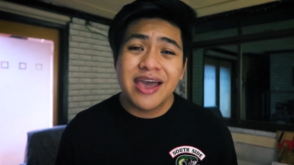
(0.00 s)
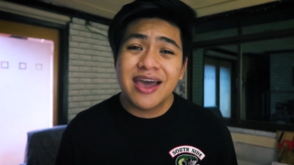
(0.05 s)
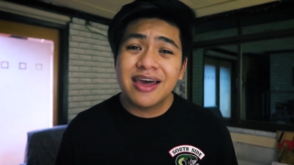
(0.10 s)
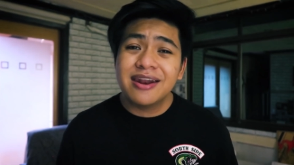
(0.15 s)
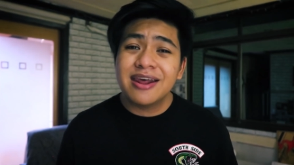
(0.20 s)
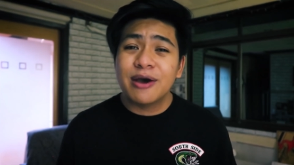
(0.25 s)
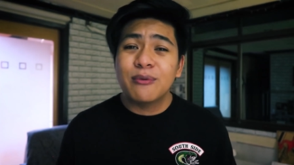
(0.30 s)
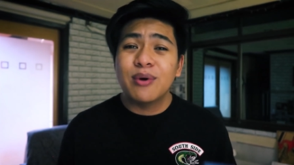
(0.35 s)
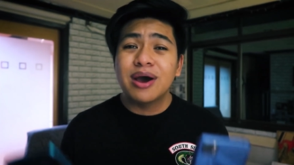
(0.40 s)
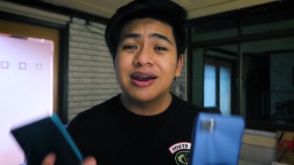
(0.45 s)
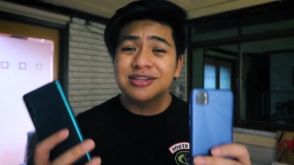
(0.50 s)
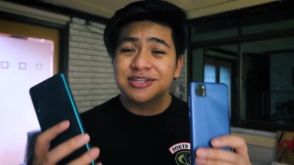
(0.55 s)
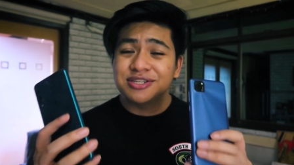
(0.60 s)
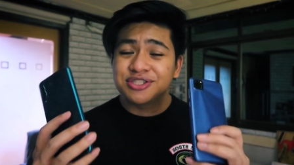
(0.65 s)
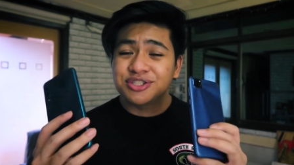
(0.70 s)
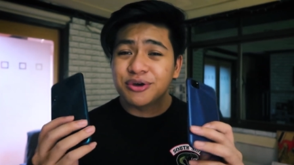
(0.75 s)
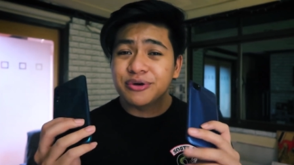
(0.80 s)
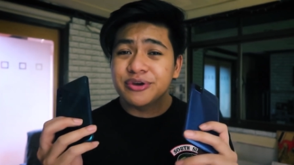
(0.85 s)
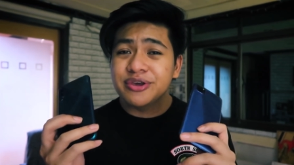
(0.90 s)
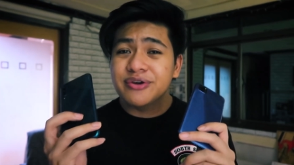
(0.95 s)
And I wanted to
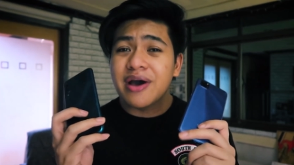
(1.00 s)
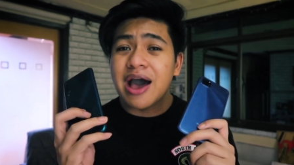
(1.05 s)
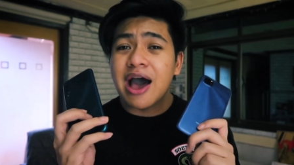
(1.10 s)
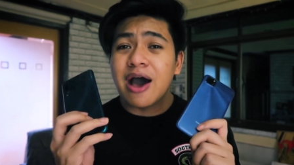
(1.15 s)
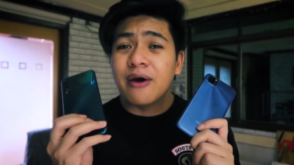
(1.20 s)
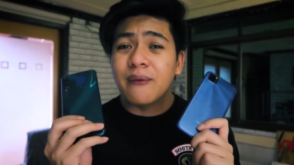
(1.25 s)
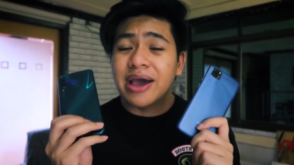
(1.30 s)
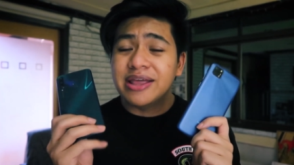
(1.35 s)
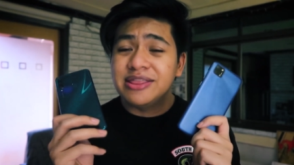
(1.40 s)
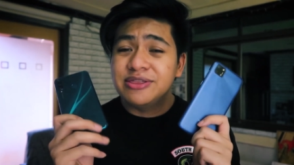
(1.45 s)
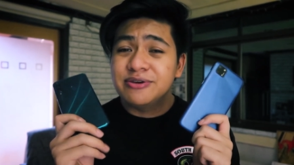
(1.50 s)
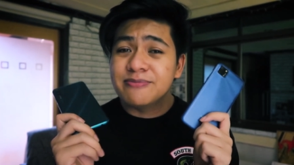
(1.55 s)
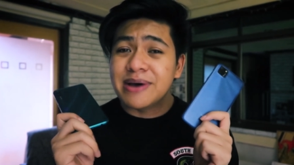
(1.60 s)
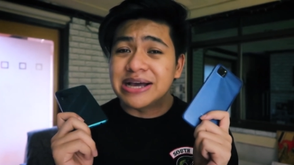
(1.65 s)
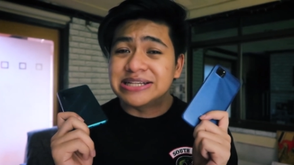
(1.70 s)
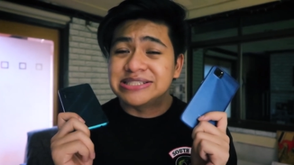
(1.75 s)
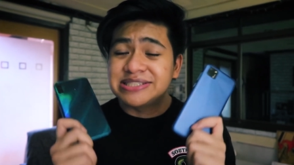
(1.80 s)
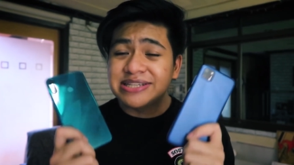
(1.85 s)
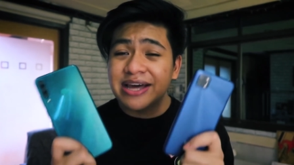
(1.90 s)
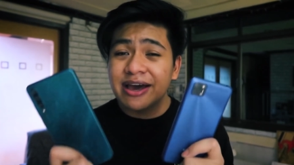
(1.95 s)
show you how I do
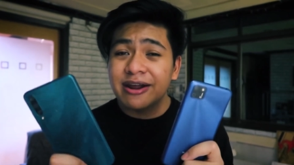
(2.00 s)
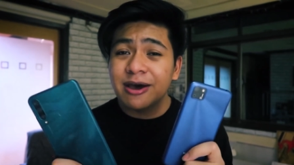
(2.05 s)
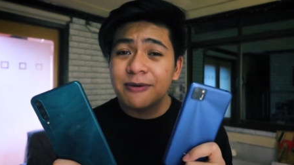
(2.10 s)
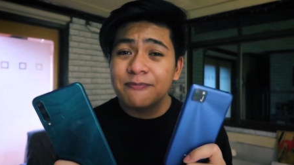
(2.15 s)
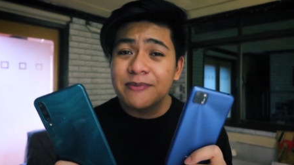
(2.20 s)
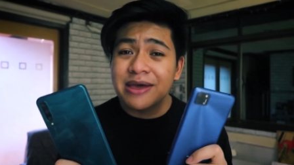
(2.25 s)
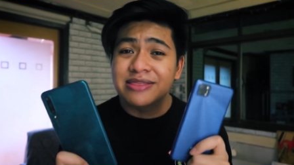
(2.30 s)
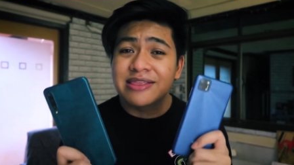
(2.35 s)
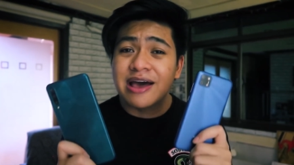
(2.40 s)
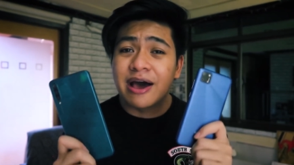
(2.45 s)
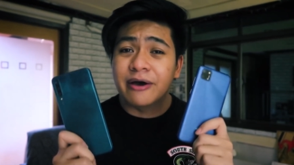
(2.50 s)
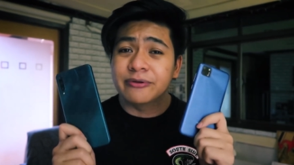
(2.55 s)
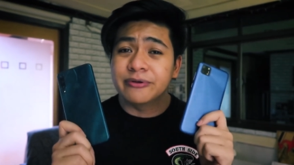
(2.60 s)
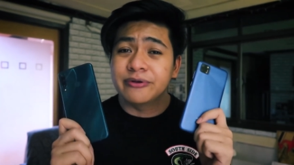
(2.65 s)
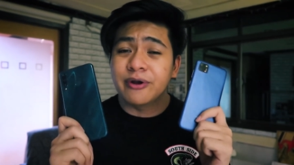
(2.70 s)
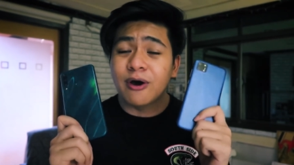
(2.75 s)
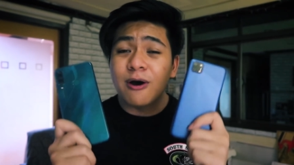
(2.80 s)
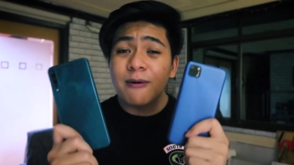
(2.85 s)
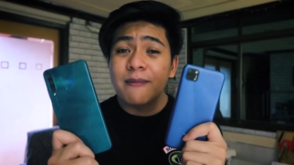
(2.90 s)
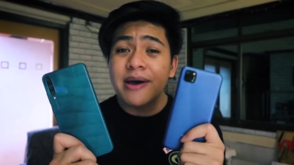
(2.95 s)
my setup and
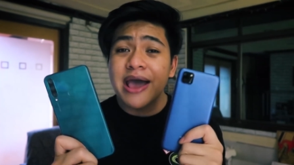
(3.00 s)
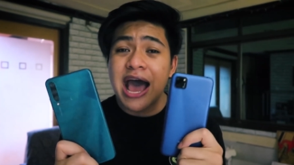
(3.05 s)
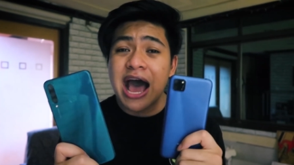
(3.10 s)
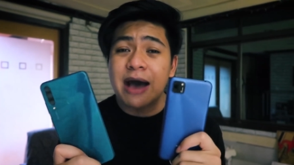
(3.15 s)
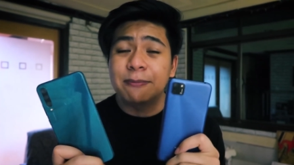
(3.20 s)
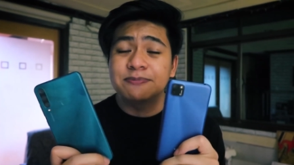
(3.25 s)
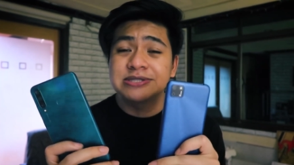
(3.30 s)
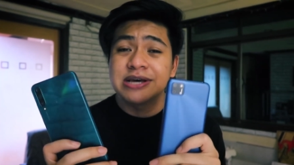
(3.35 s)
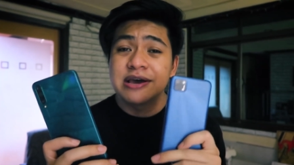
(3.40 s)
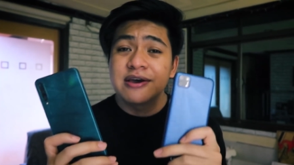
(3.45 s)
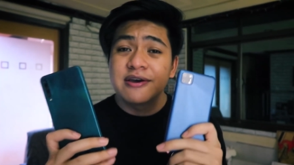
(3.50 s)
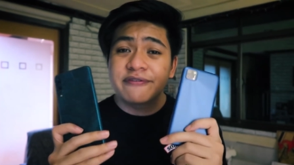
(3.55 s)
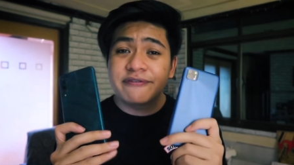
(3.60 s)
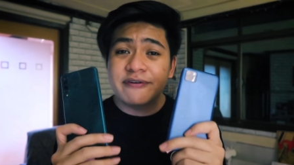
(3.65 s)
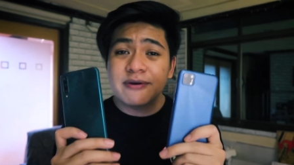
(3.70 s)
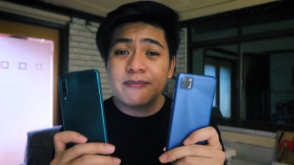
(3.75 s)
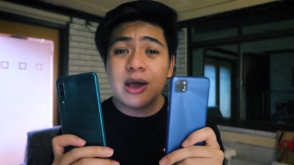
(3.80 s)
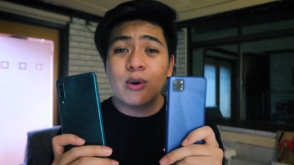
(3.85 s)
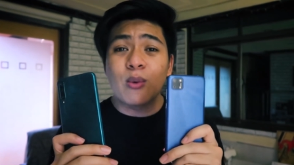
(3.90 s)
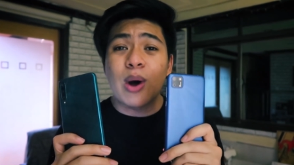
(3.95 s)
download all my apps
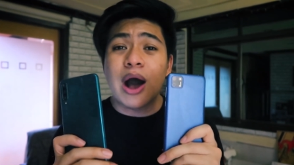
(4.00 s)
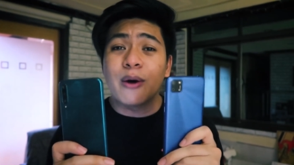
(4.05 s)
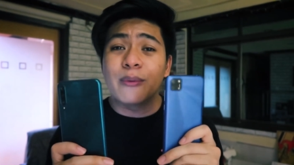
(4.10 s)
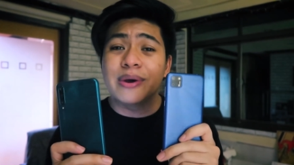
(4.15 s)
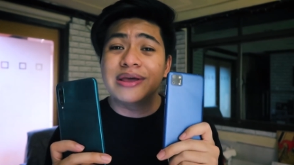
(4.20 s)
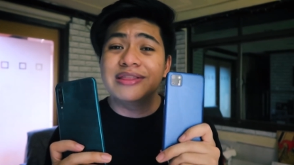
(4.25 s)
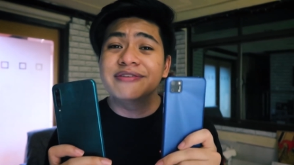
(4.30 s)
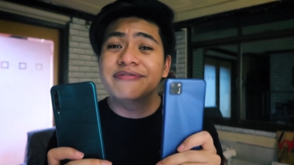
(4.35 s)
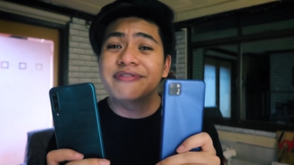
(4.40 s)
for my Huawei